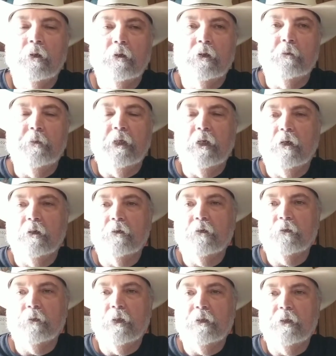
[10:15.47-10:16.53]
to be
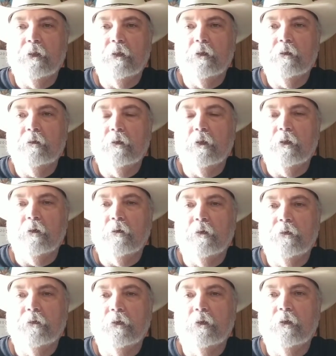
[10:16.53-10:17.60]
honest with you, you know,
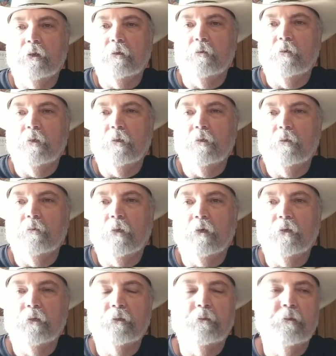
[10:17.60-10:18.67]
he said, the
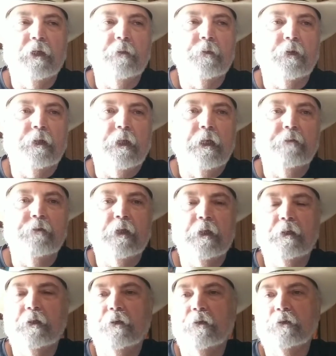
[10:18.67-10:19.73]
most people that have
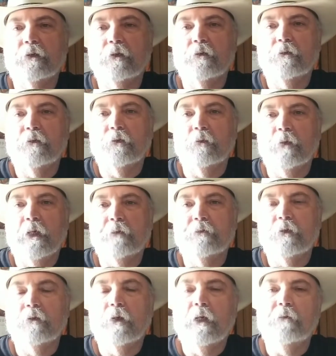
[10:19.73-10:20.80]
kidney stones and we have to
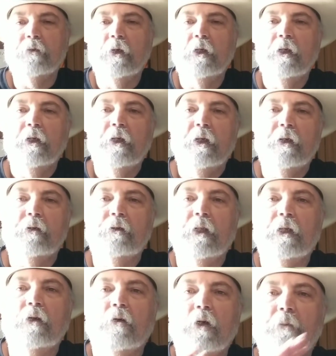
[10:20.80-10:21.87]
go out,
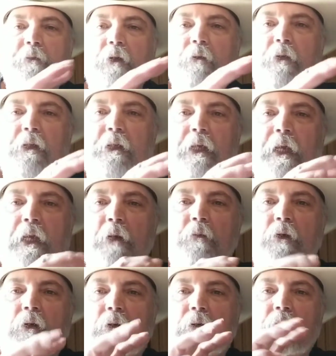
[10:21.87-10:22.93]
they go up there with a
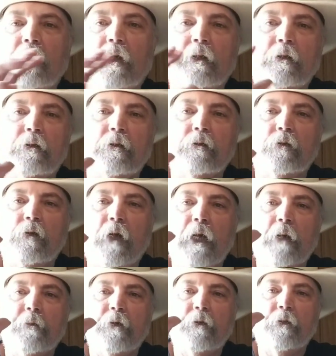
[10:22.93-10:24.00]
camera and a little
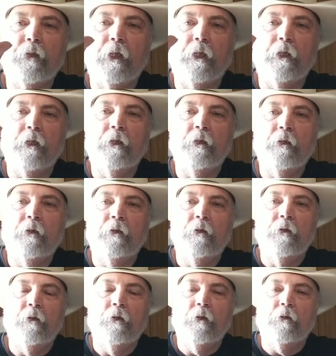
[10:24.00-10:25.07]
grabber thing,
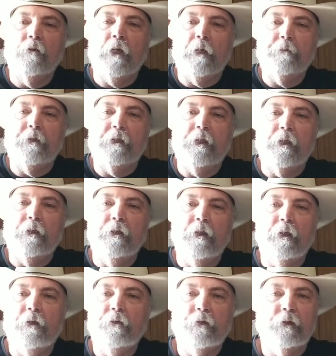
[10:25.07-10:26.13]
grab the kidney.
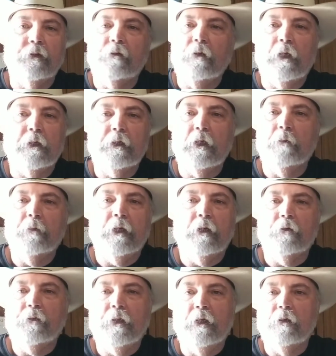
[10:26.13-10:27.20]
He said, they're not coming
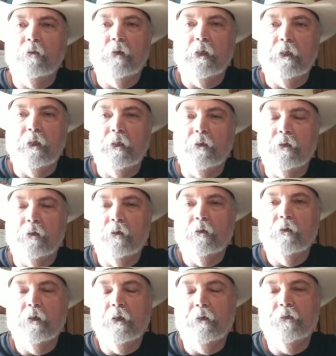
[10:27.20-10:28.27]
out that way either.
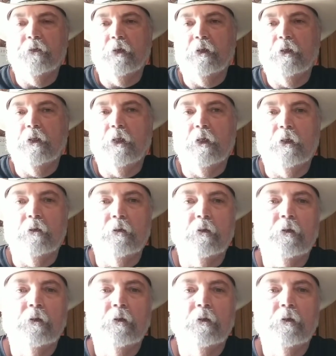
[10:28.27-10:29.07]
He said, uh,